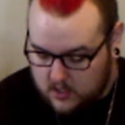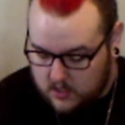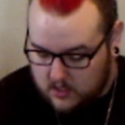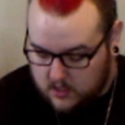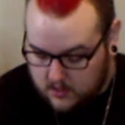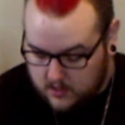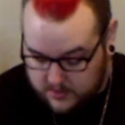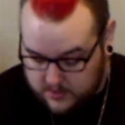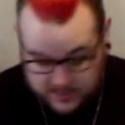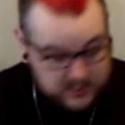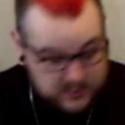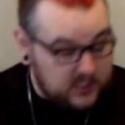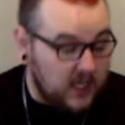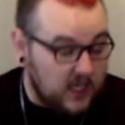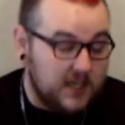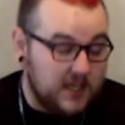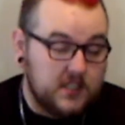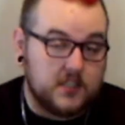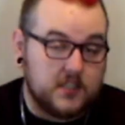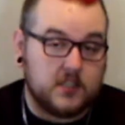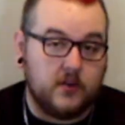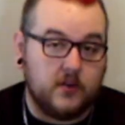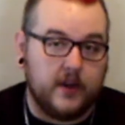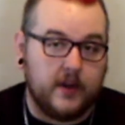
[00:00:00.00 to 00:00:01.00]
The scent
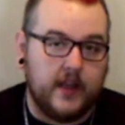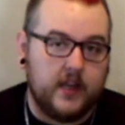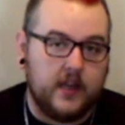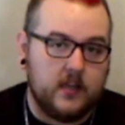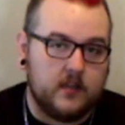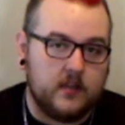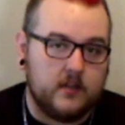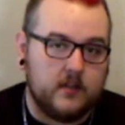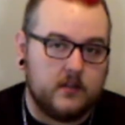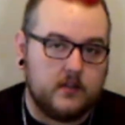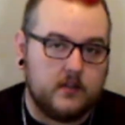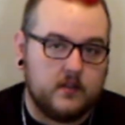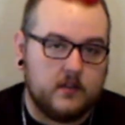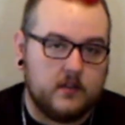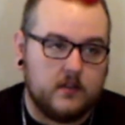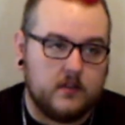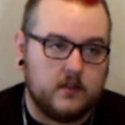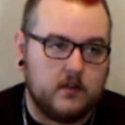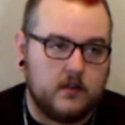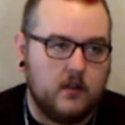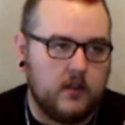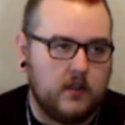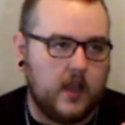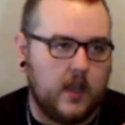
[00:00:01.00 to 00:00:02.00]
is great.
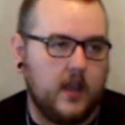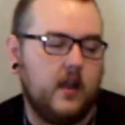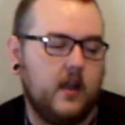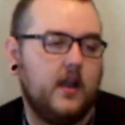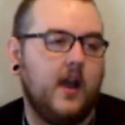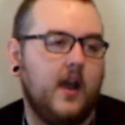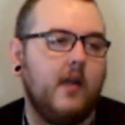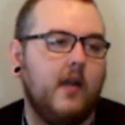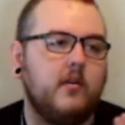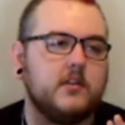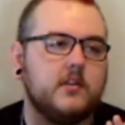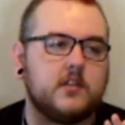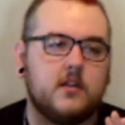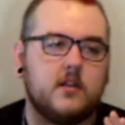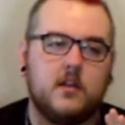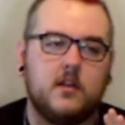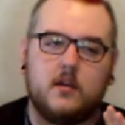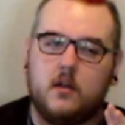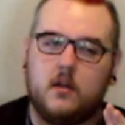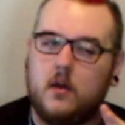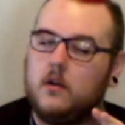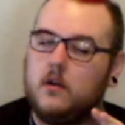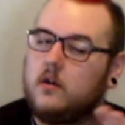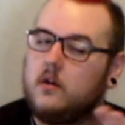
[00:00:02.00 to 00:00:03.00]
Okay, I was a
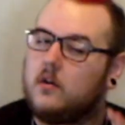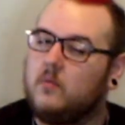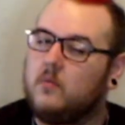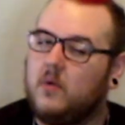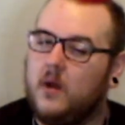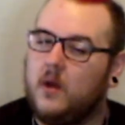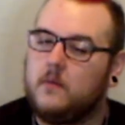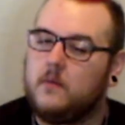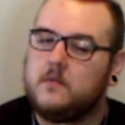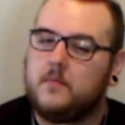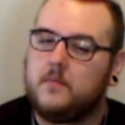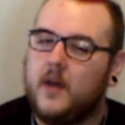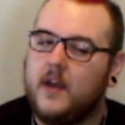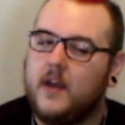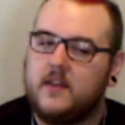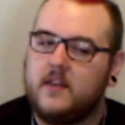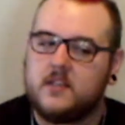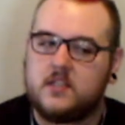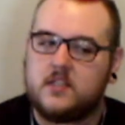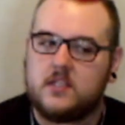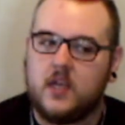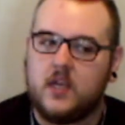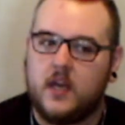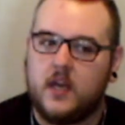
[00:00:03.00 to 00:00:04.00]
little underwhelmed by the
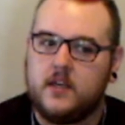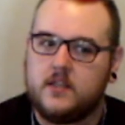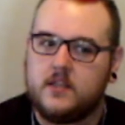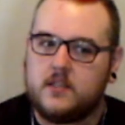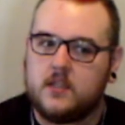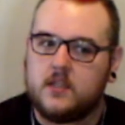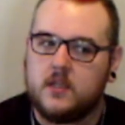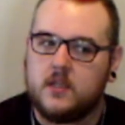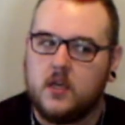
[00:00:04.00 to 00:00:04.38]
scent,